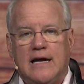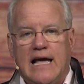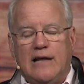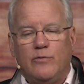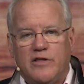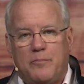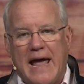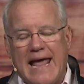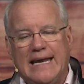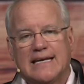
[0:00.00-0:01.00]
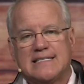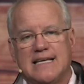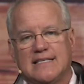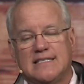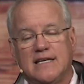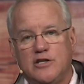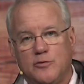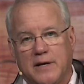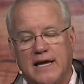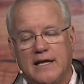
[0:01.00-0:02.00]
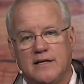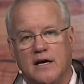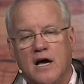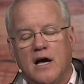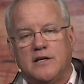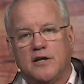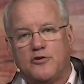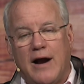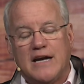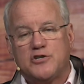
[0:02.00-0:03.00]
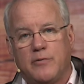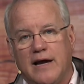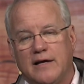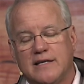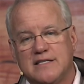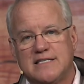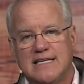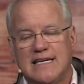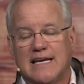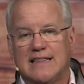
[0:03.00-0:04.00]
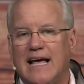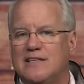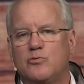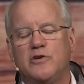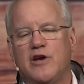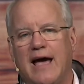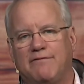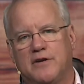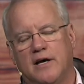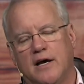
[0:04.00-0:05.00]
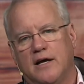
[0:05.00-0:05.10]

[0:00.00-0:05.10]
And when the panic sets in, you begin to, to thrash around and sink, and that's when you have to,